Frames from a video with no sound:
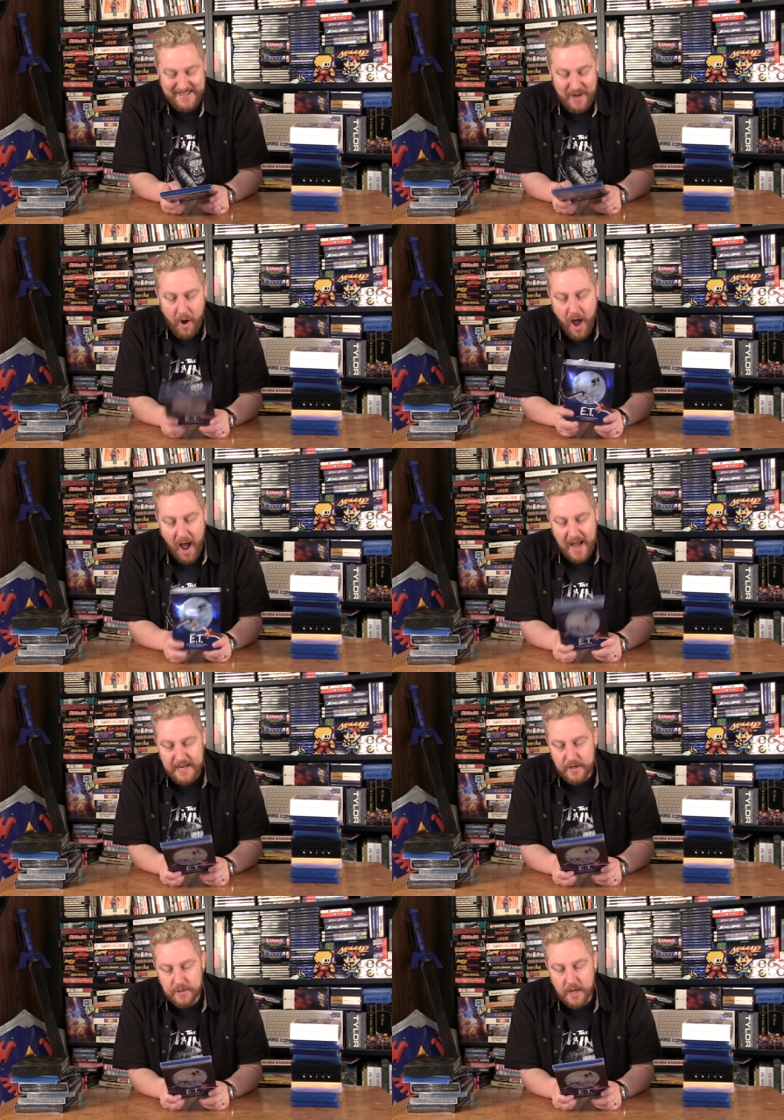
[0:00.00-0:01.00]
you know,
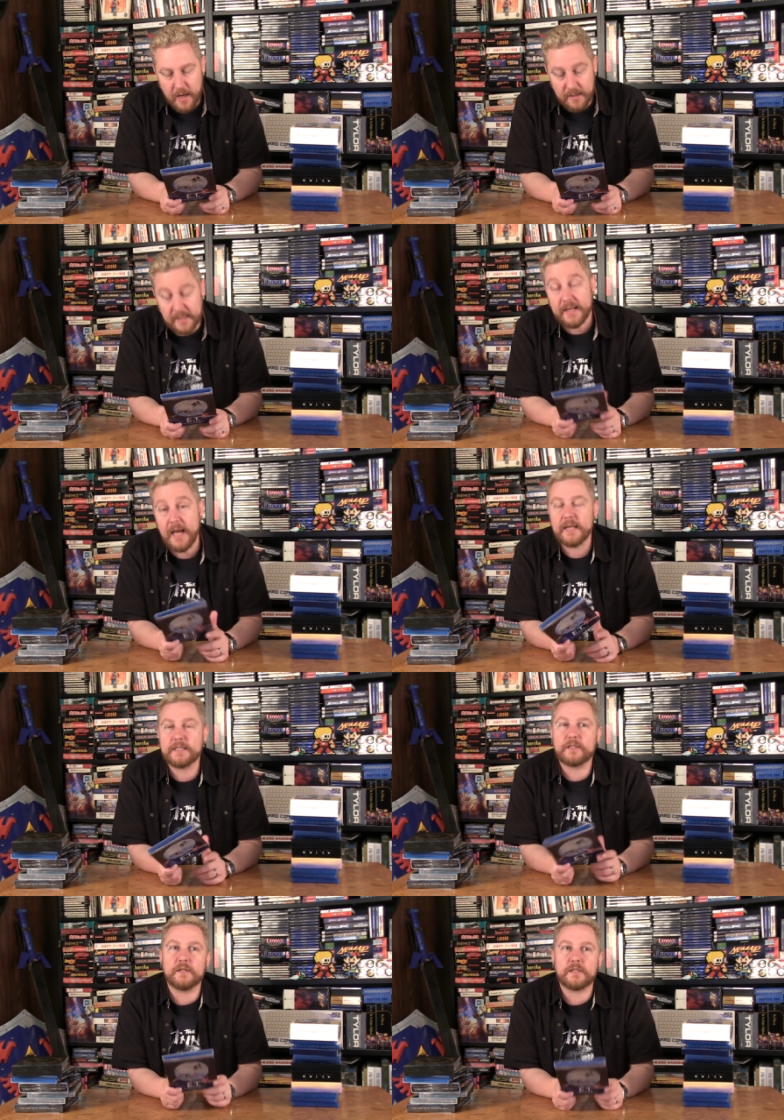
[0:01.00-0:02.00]
and he goes, uh, Yeah,
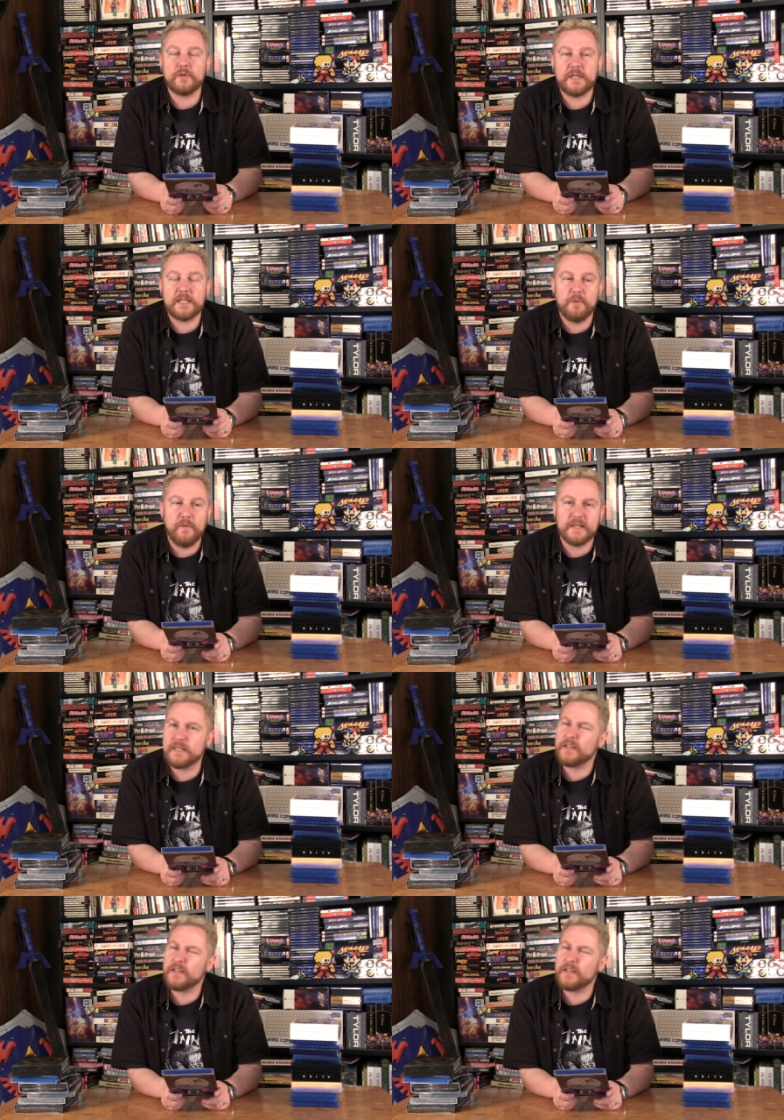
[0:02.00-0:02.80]
let's go, let's go see this movie.